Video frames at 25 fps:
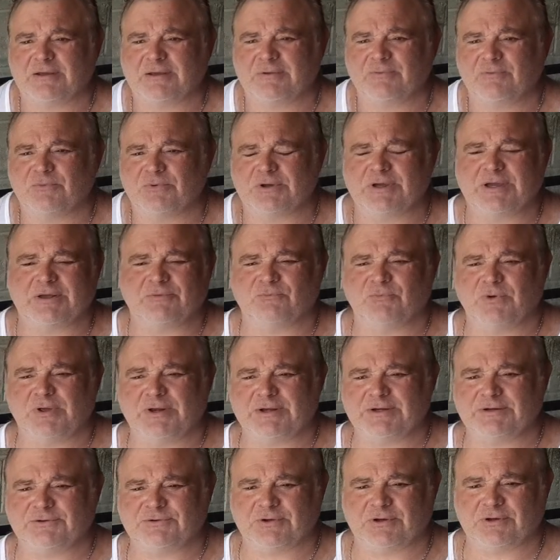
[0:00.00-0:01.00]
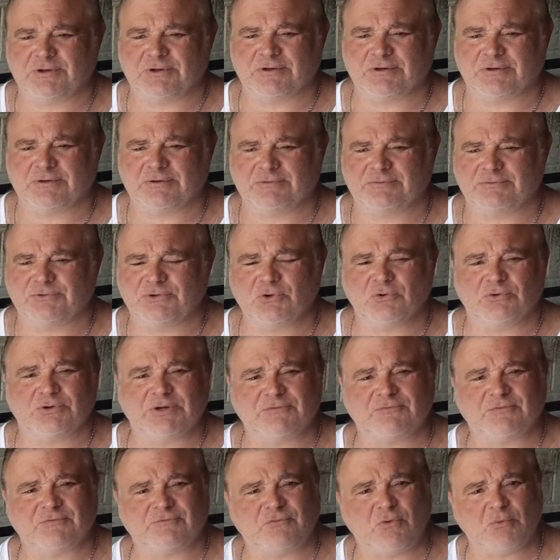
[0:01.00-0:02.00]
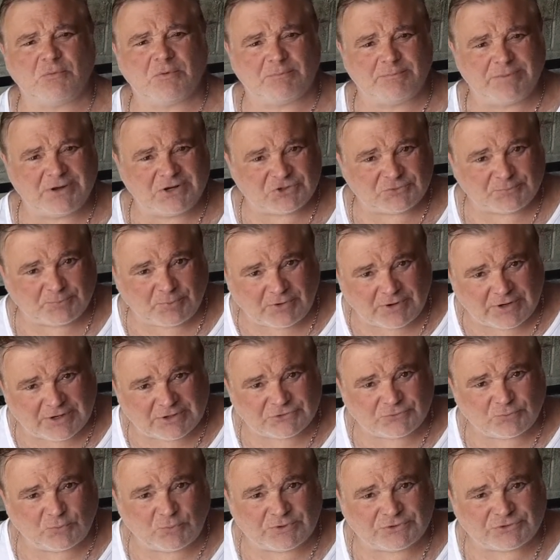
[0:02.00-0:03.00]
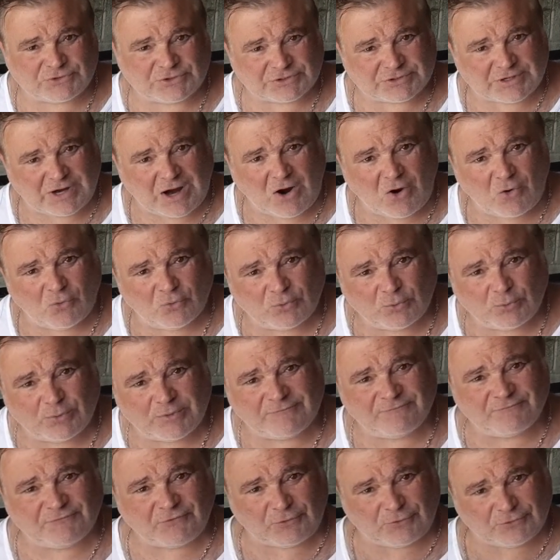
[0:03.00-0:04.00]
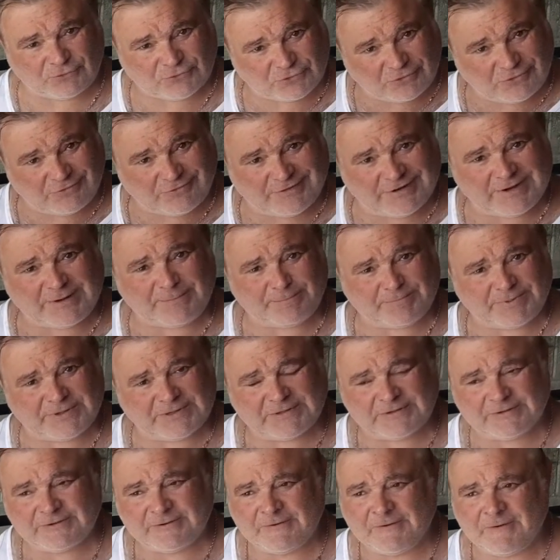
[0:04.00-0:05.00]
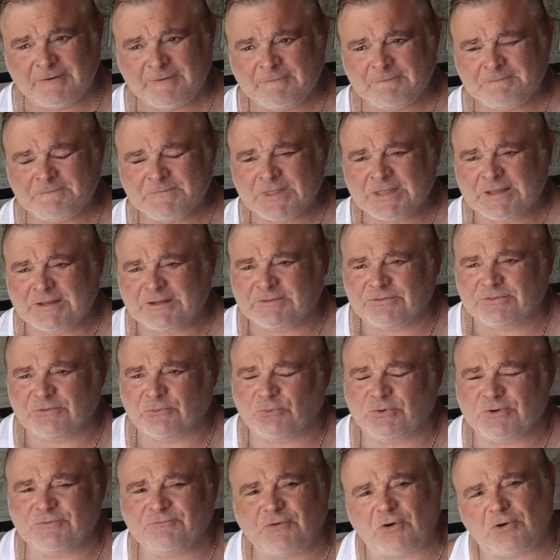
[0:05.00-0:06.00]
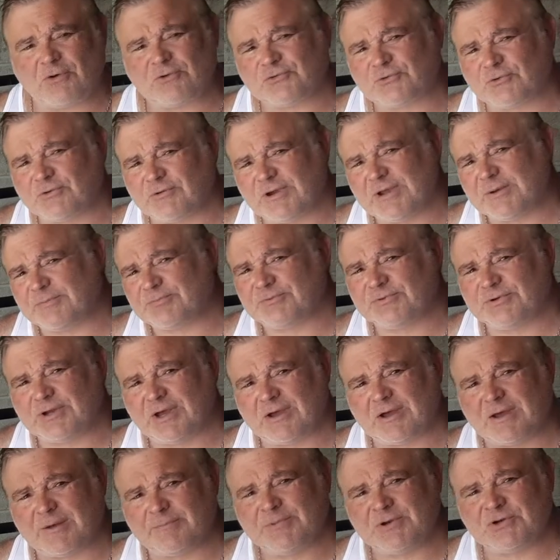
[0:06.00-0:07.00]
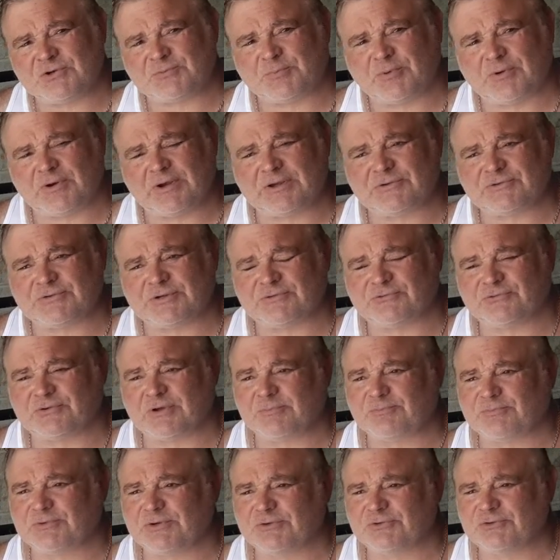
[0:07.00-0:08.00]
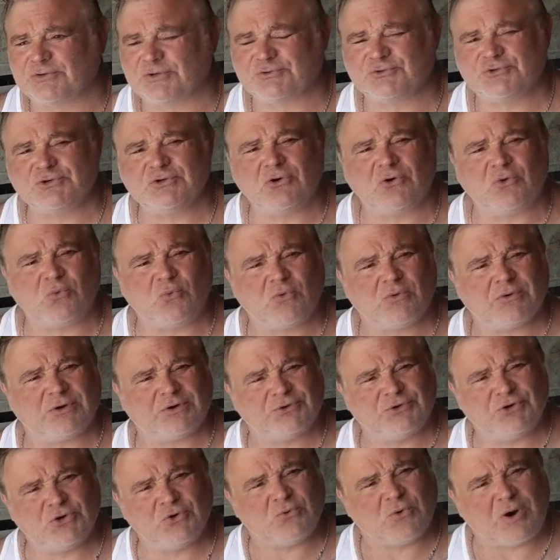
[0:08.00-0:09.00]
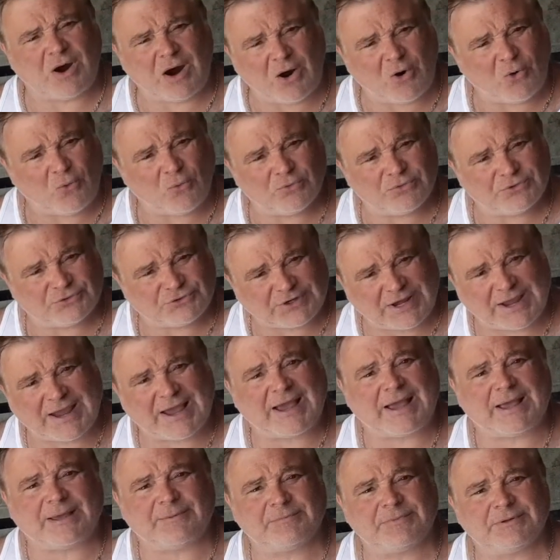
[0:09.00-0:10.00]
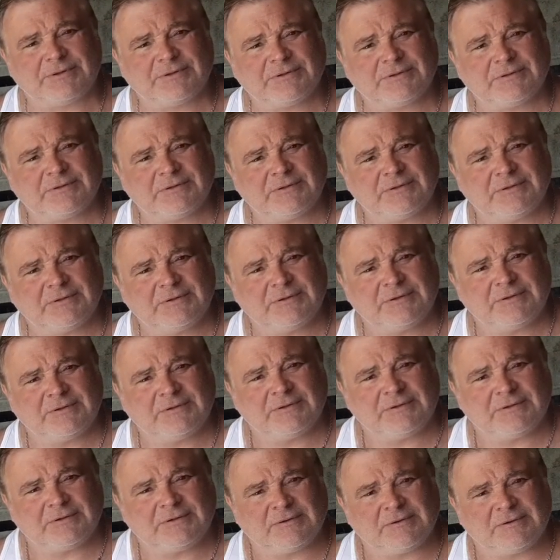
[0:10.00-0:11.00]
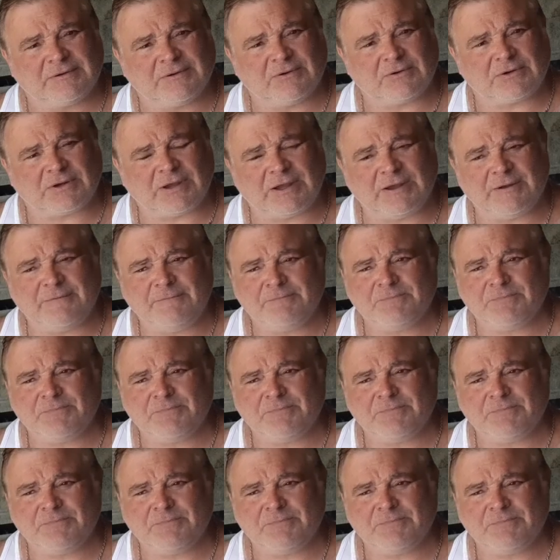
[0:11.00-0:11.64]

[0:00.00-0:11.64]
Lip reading: we're getting ready to do a different form of bench press, which is called the reverse grip. The reverse grip bench press is something that you don't want to do all the time. Okay,